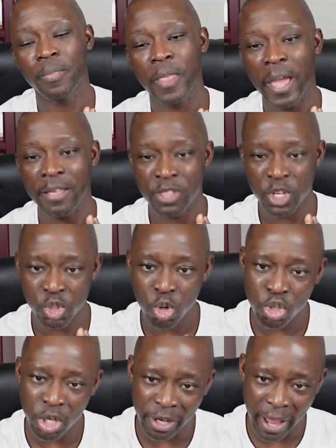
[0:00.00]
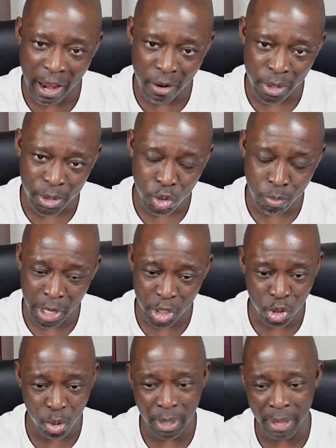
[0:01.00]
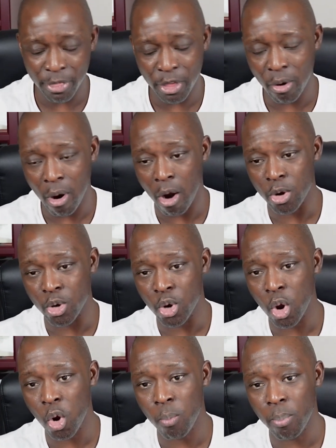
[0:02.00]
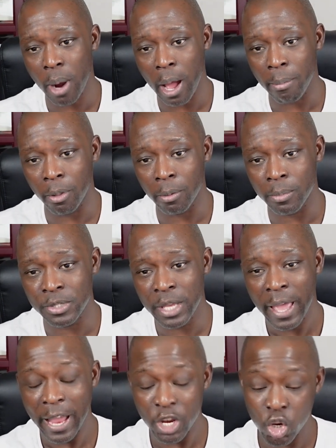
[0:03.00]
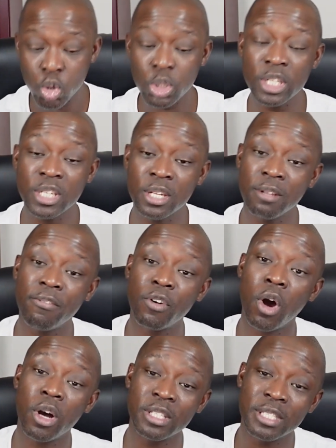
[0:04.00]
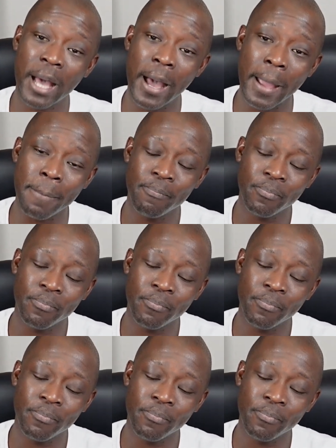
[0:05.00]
and they search out errors to make sure that there are no problems and usually deliver on time.